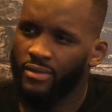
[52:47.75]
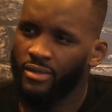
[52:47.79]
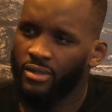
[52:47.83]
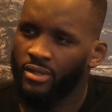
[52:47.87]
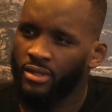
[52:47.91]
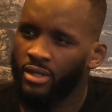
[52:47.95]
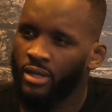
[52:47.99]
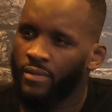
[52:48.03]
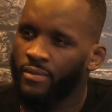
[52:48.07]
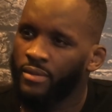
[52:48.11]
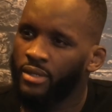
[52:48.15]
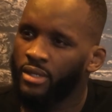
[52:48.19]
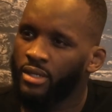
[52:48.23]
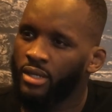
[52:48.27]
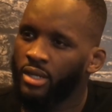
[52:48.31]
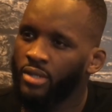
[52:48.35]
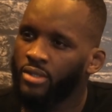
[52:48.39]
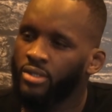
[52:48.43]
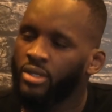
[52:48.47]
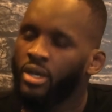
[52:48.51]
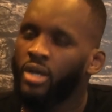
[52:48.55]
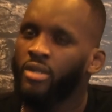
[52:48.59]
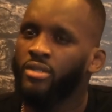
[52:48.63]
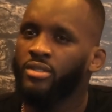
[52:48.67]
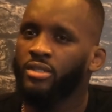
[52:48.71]
You know what I mean? I
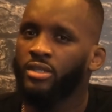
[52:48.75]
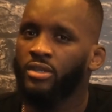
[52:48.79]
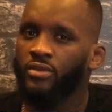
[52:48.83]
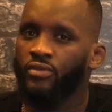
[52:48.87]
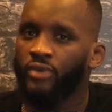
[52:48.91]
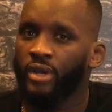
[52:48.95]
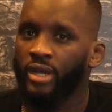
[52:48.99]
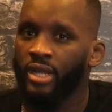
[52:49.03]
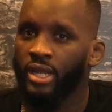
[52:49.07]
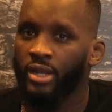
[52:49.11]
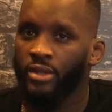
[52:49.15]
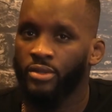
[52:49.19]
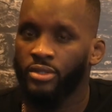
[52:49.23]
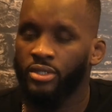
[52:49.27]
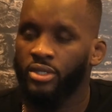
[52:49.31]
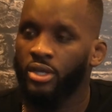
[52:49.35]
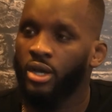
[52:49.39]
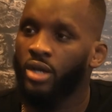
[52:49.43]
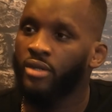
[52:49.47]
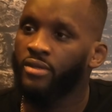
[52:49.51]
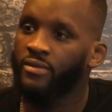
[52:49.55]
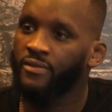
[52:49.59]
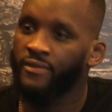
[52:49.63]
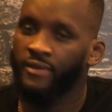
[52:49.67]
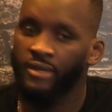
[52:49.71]
was constantly ready. I was
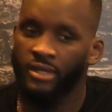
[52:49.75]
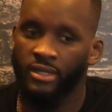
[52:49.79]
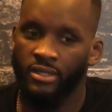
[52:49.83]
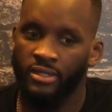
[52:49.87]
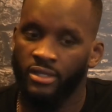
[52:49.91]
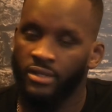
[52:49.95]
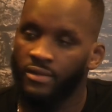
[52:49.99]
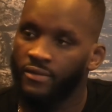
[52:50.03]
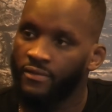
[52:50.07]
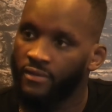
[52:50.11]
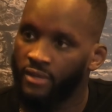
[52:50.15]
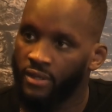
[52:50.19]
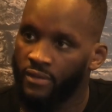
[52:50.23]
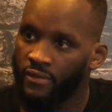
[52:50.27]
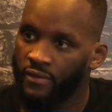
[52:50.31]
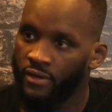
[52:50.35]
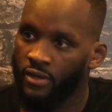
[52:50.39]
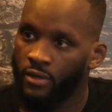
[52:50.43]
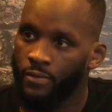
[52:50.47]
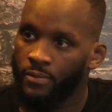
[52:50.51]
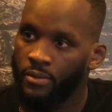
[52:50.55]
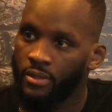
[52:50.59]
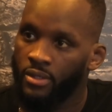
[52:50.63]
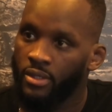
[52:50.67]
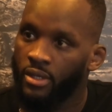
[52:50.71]
constantly
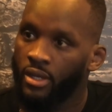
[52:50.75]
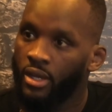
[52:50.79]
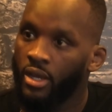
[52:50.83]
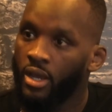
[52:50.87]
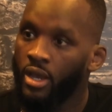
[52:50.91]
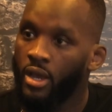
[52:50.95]
developing,